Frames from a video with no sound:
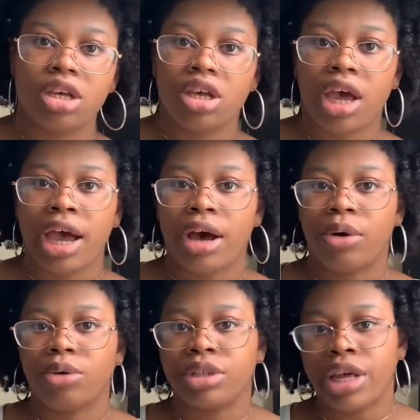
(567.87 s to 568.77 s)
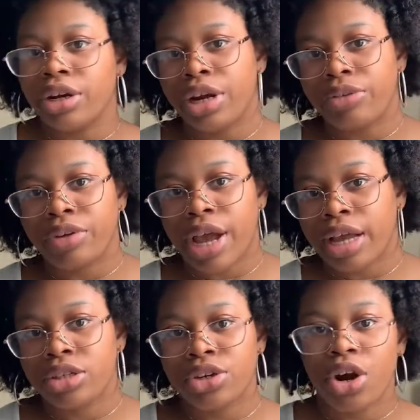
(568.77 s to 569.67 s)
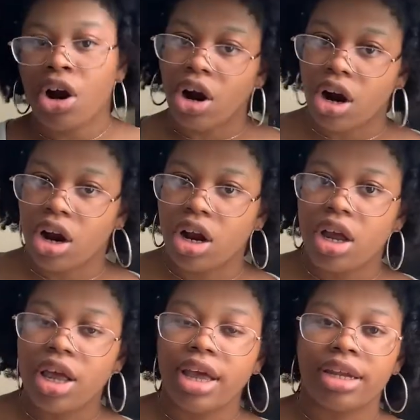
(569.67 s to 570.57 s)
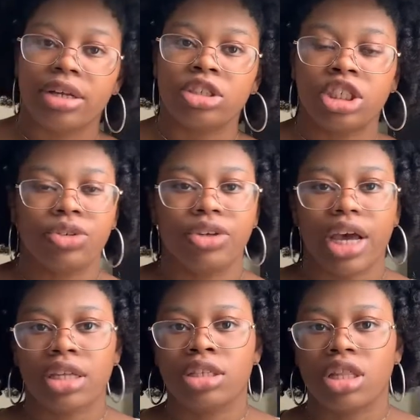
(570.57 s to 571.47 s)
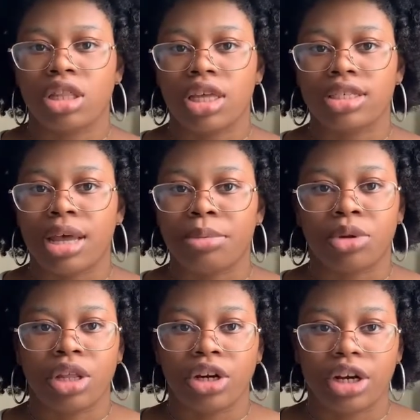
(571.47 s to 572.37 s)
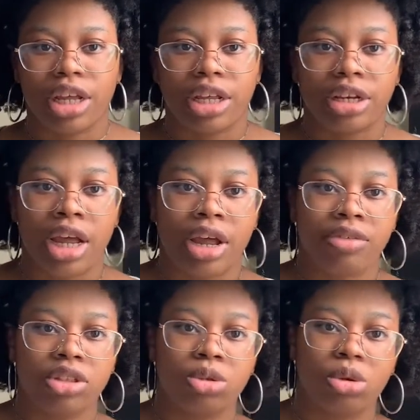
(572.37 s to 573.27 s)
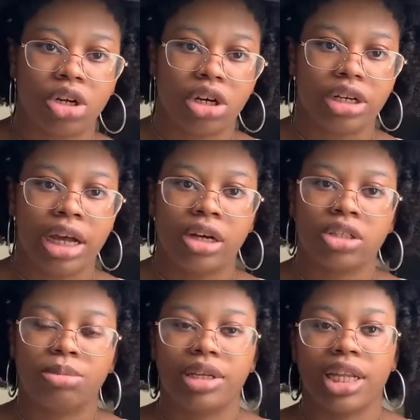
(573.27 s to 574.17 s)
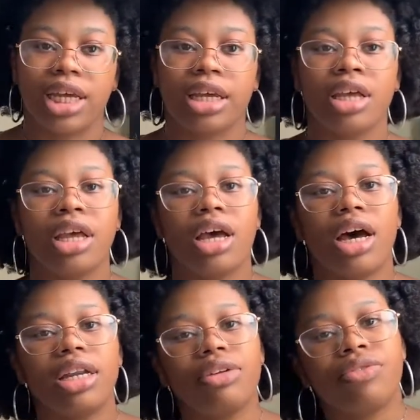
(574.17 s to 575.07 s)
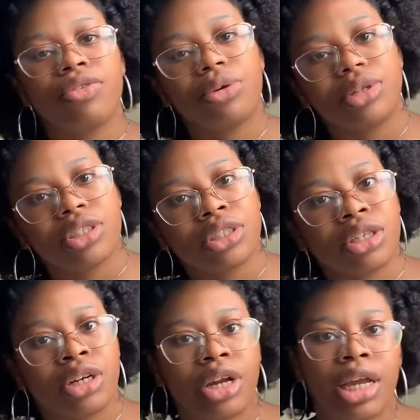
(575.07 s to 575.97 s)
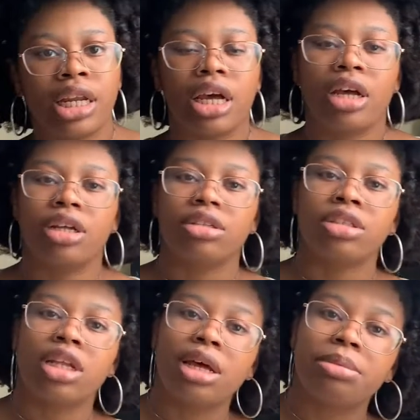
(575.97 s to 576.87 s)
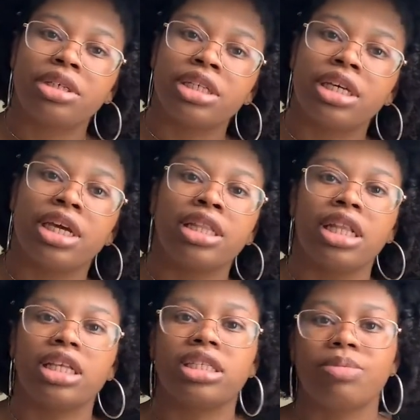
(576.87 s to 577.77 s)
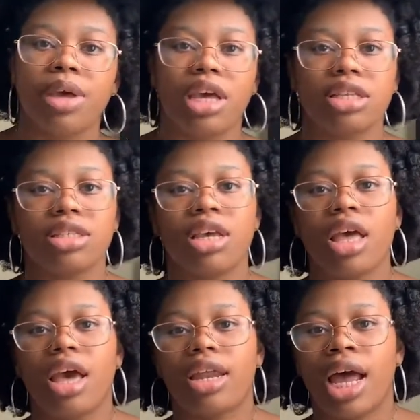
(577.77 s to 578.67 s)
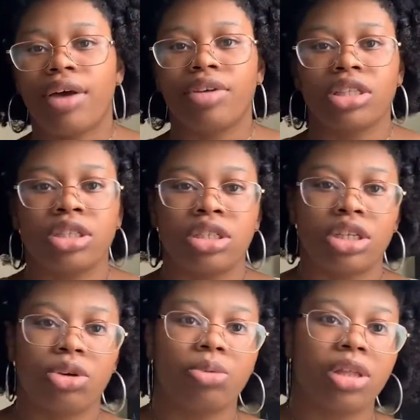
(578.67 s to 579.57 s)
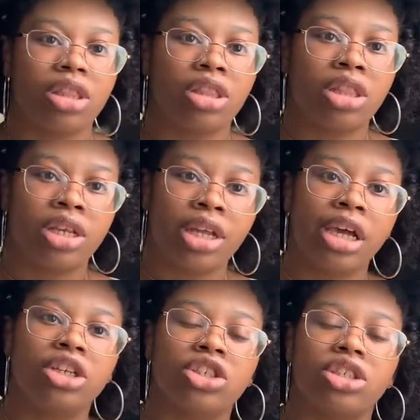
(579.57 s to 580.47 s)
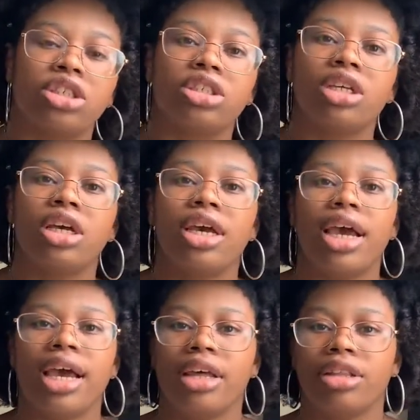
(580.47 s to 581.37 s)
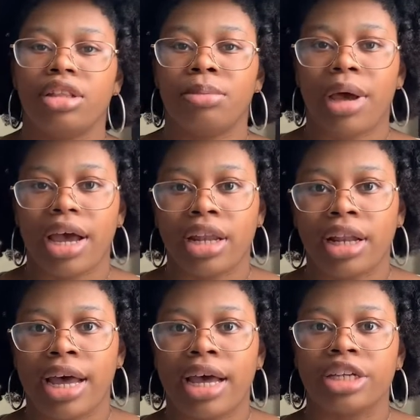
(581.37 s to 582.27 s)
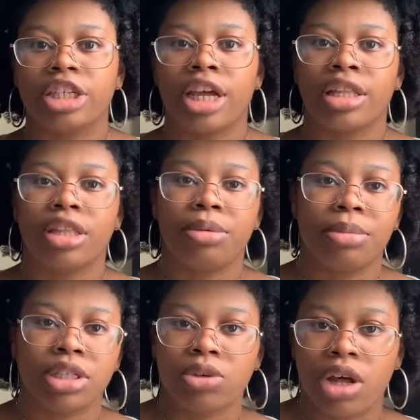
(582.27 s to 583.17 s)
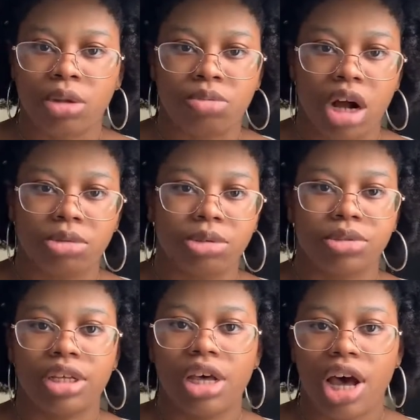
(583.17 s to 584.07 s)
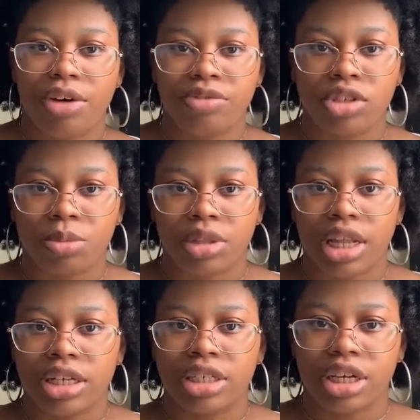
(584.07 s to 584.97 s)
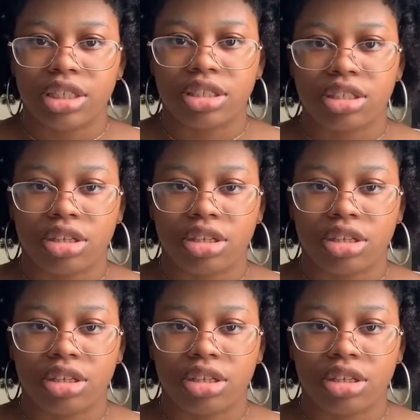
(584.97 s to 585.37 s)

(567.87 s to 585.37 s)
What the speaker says: How the internet reacts to her and how she reacts to the things that happen on the internet, and having to learn how to be like an influencer and a celebrity in this space, and having to deal with the dangers and the backlash and the mental health problems of someone that does,